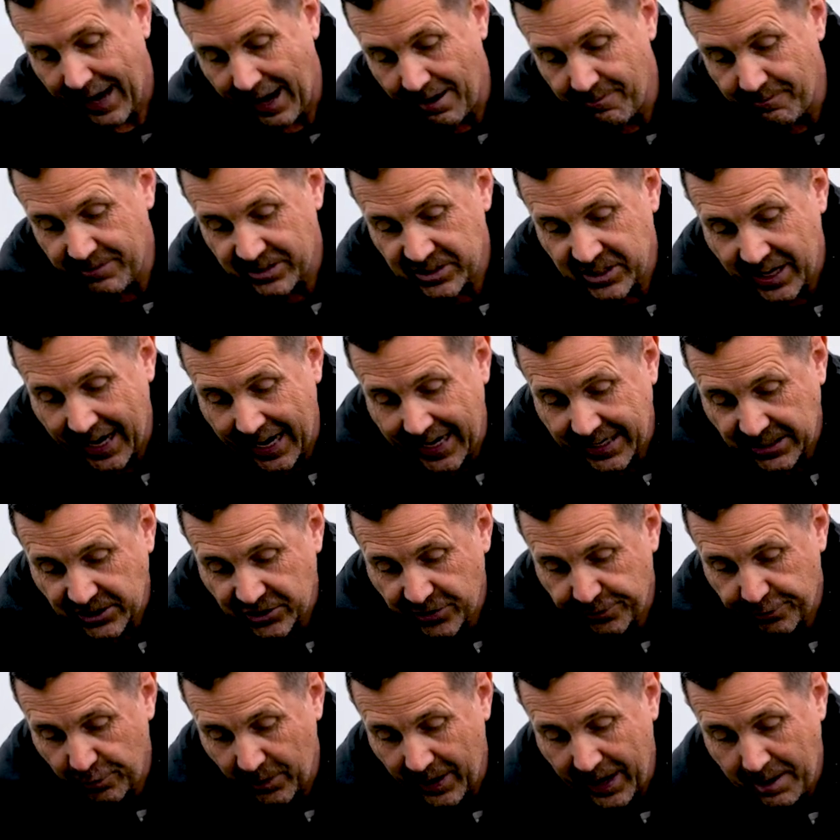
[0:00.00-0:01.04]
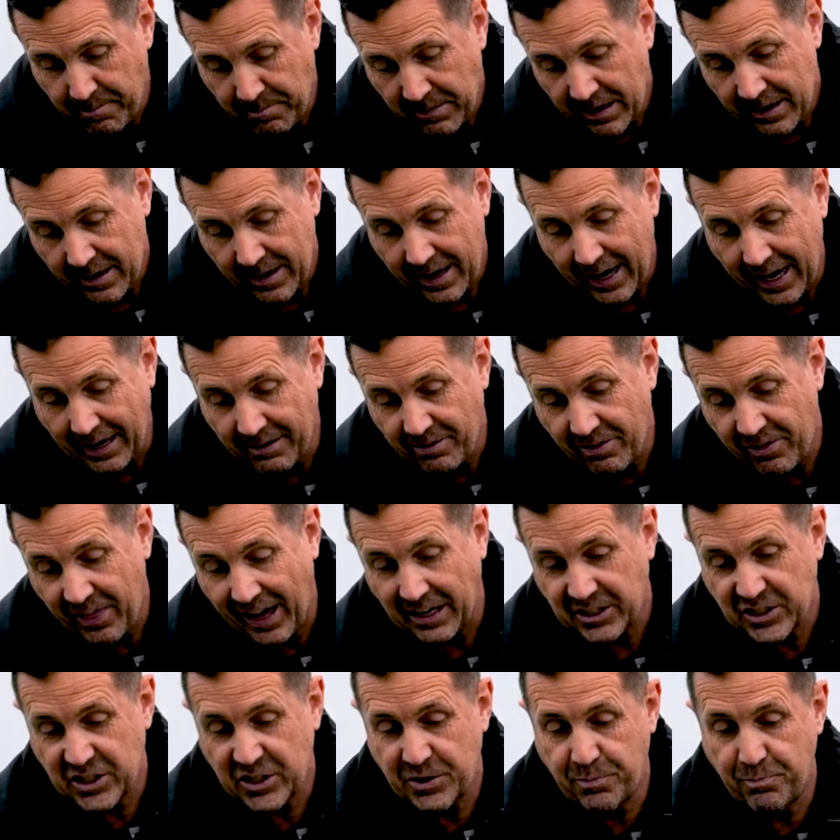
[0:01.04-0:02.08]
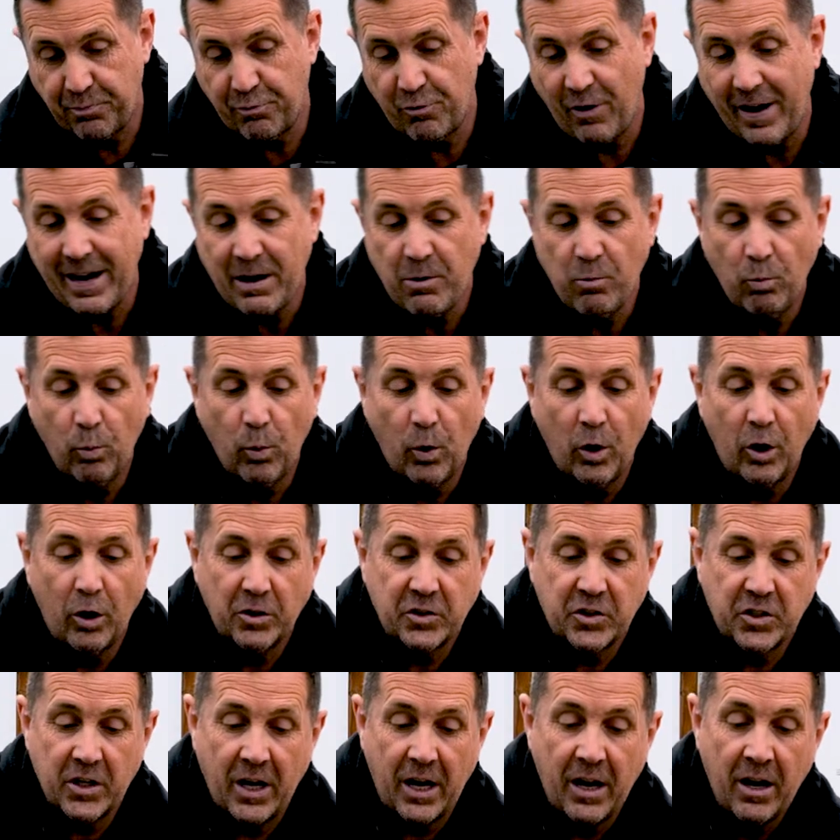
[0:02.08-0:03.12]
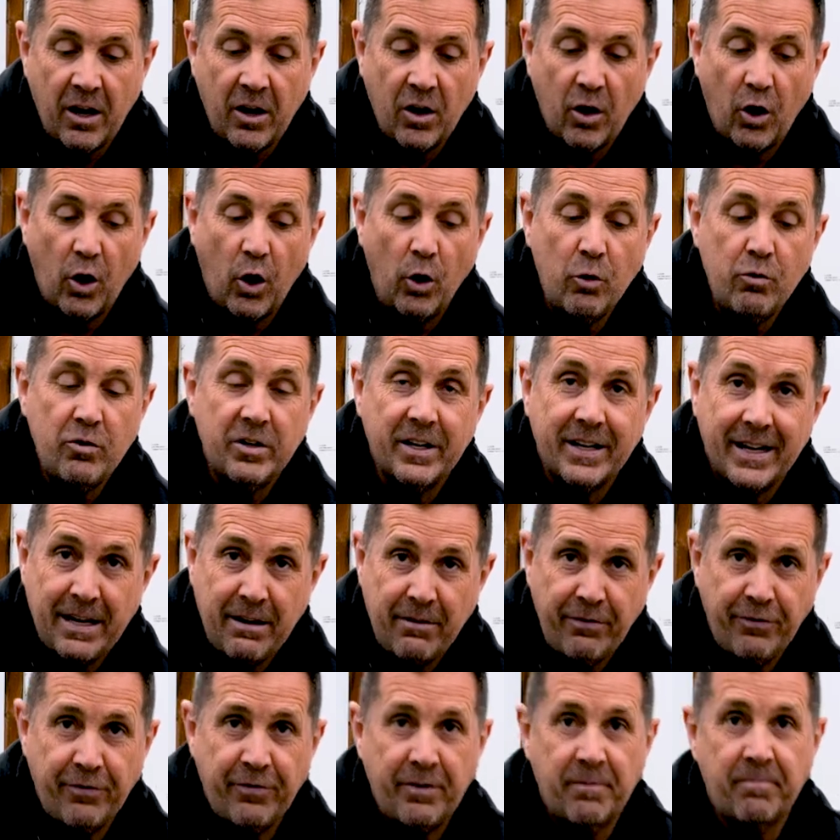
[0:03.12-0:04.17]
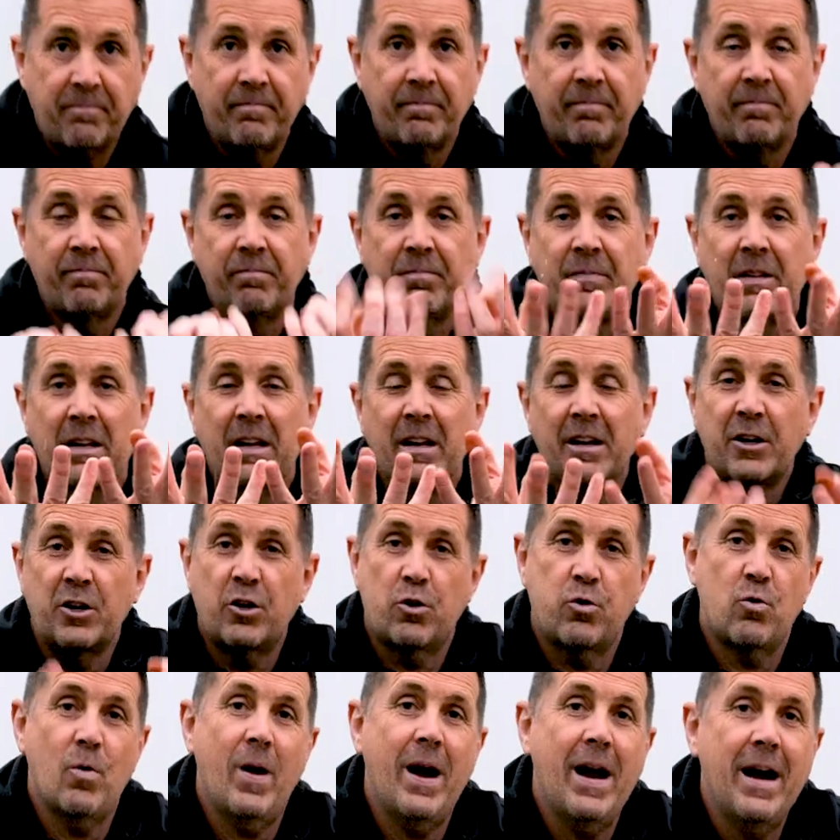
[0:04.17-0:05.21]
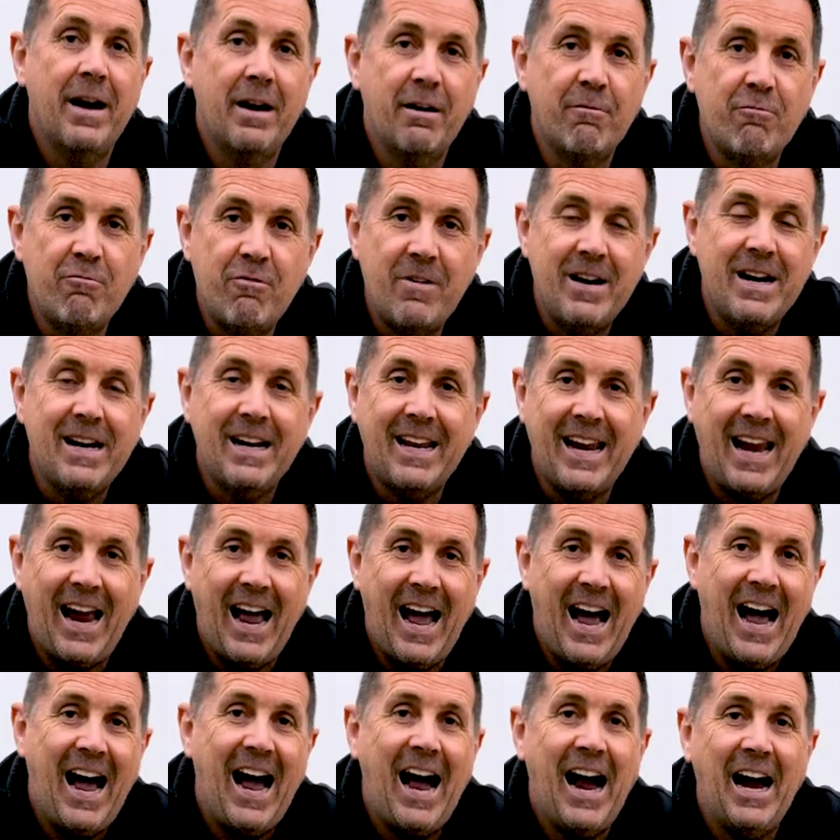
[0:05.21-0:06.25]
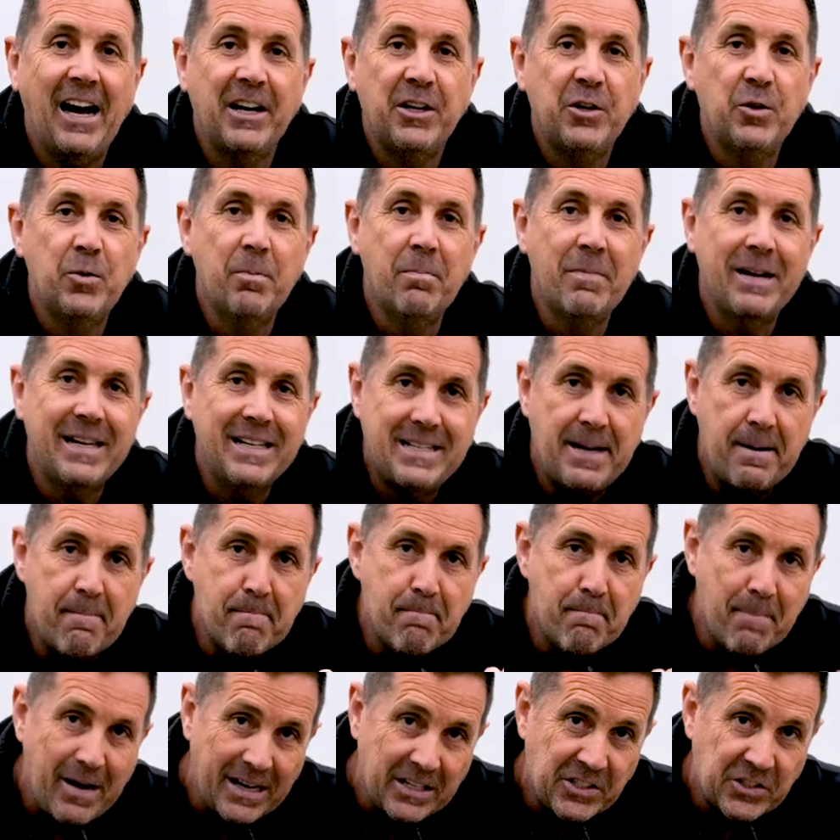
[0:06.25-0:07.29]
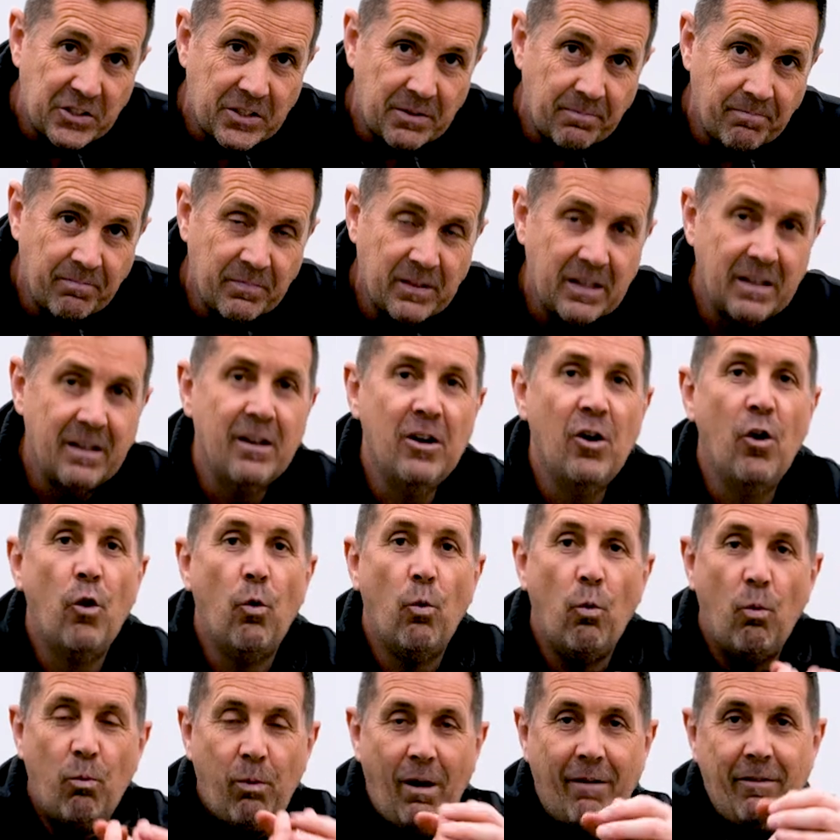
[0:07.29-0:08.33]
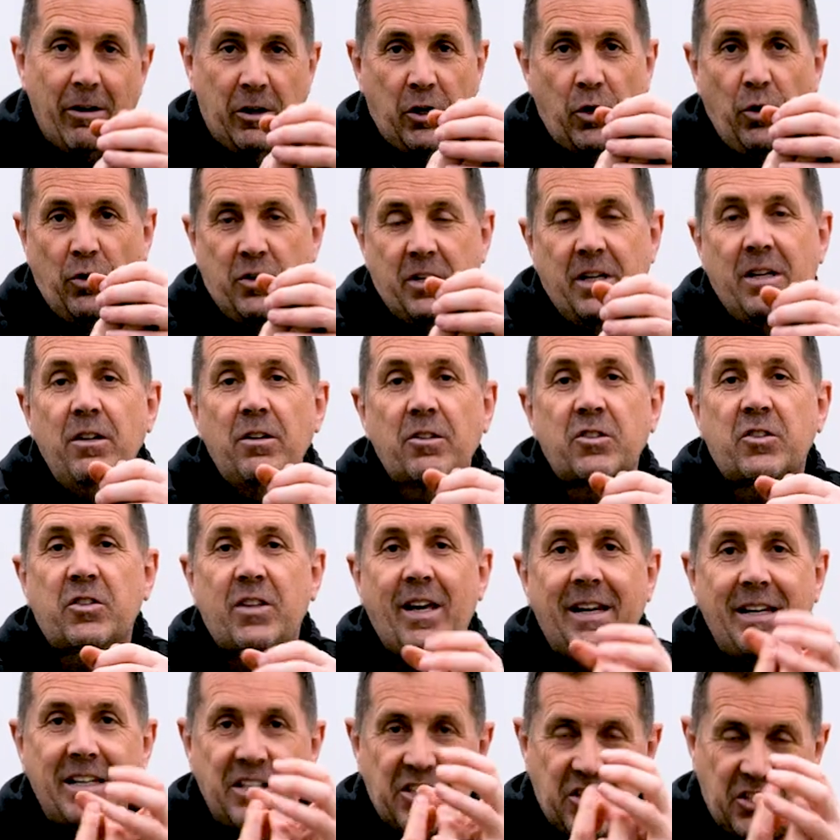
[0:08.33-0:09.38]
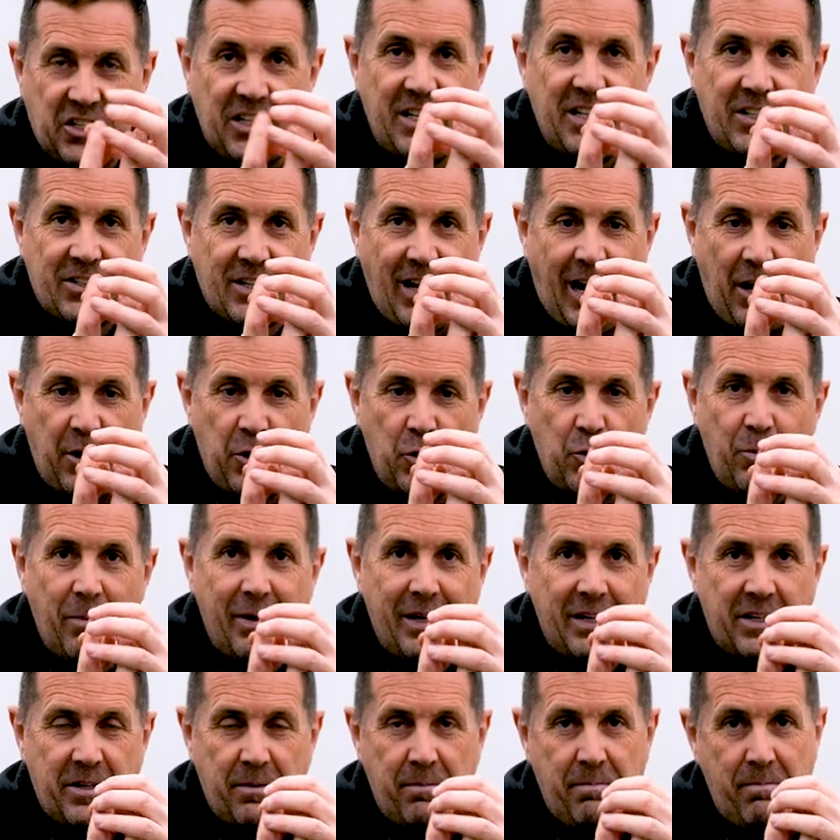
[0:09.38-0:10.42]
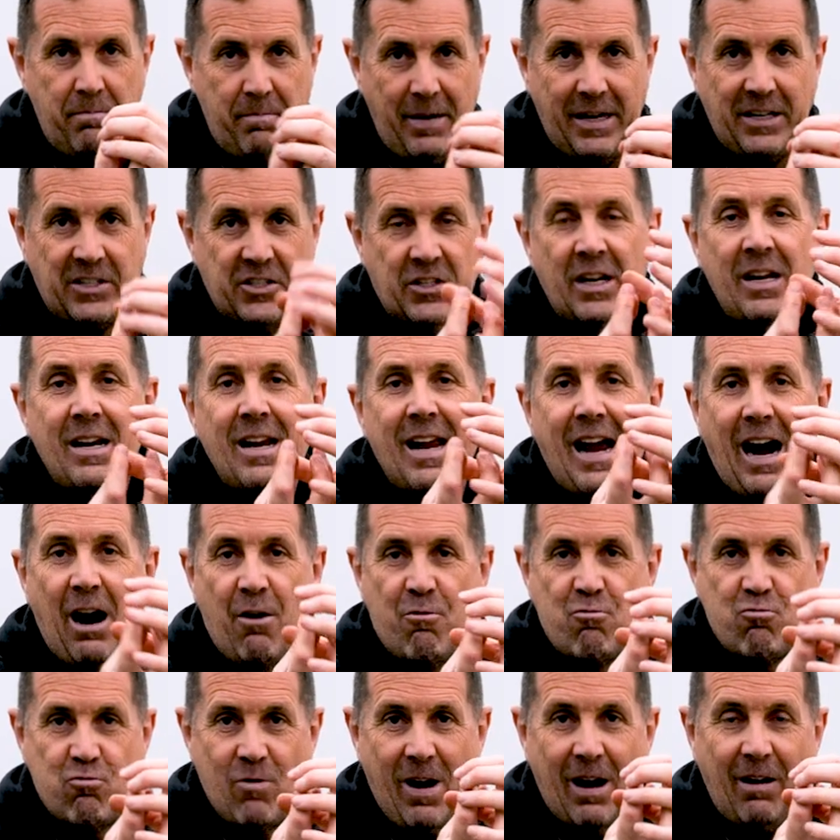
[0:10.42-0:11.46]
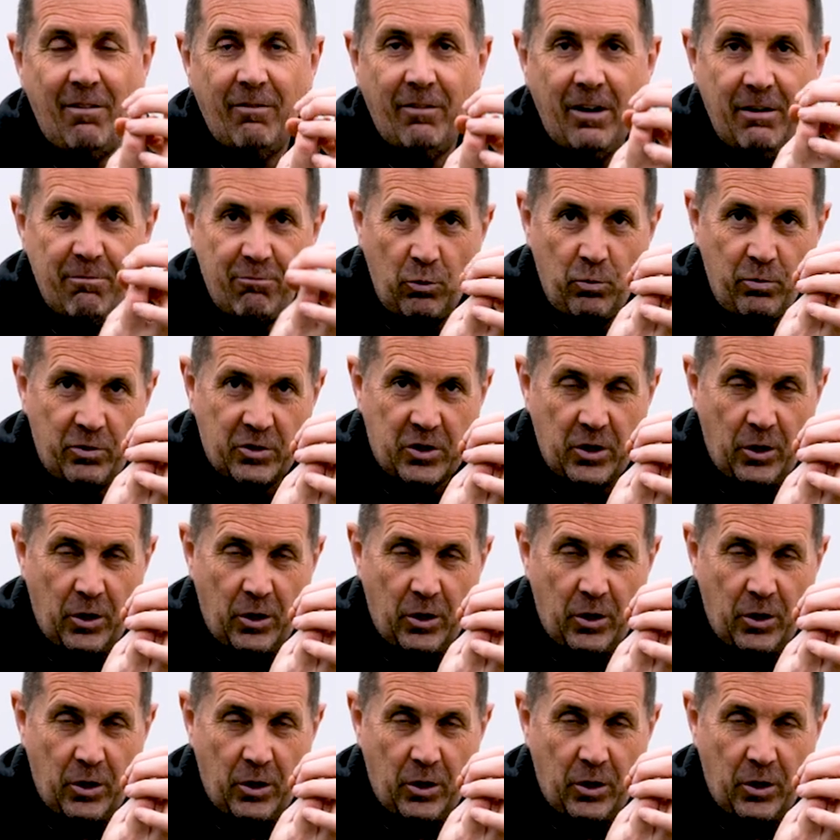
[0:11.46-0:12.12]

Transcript: and this H-frame, and that's spraying water underneath, creating a really high humidity mist. What the cutting does then, it sees that humidity mist around the root